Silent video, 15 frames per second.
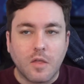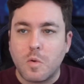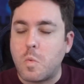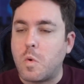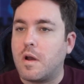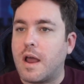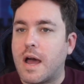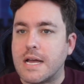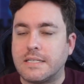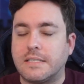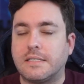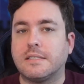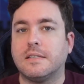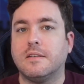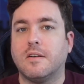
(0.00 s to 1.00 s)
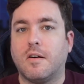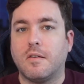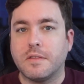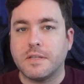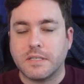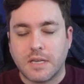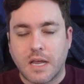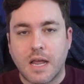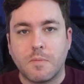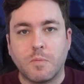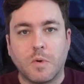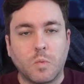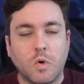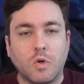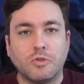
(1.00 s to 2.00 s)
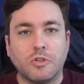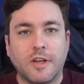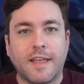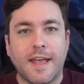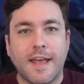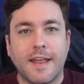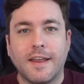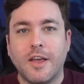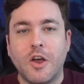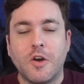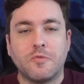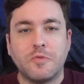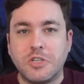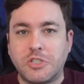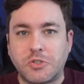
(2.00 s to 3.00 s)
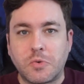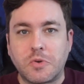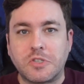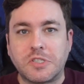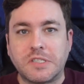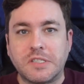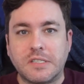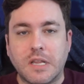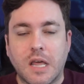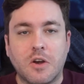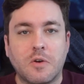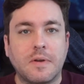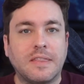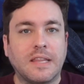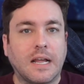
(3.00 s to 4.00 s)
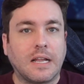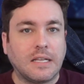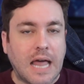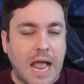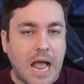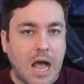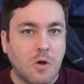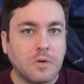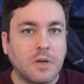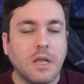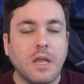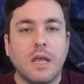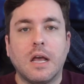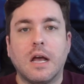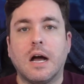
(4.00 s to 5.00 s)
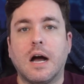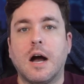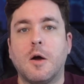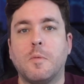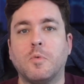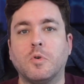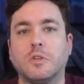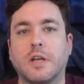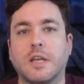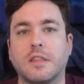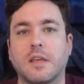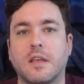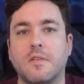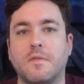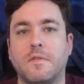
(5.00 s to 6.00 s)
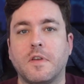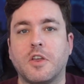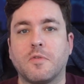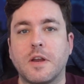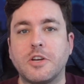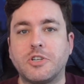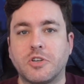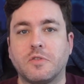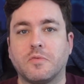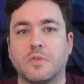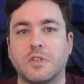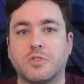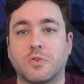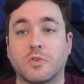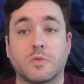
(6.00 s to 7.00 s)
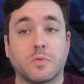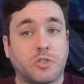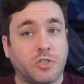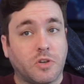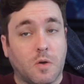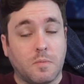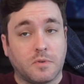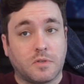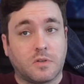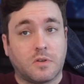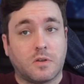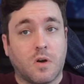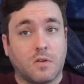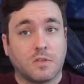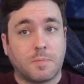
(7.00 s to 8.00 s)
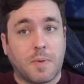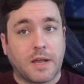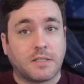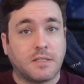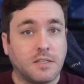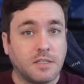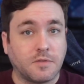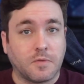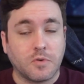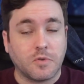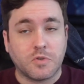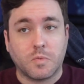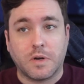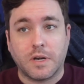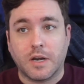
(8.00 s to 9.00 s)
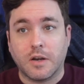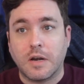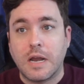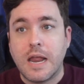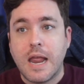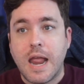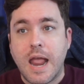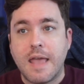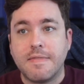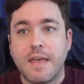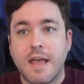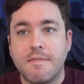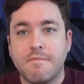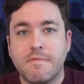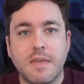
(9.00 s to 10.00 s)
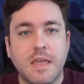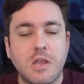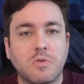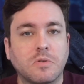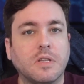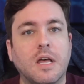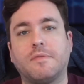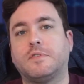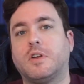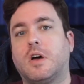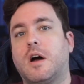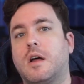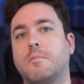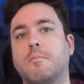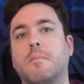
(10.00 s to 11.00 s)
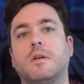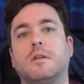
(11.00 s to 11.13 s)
one I see all the time when we'll look at resources that are in the cloud. We'll look at the configuration of the resource, which is almost calls back to this first one here, and that they are left on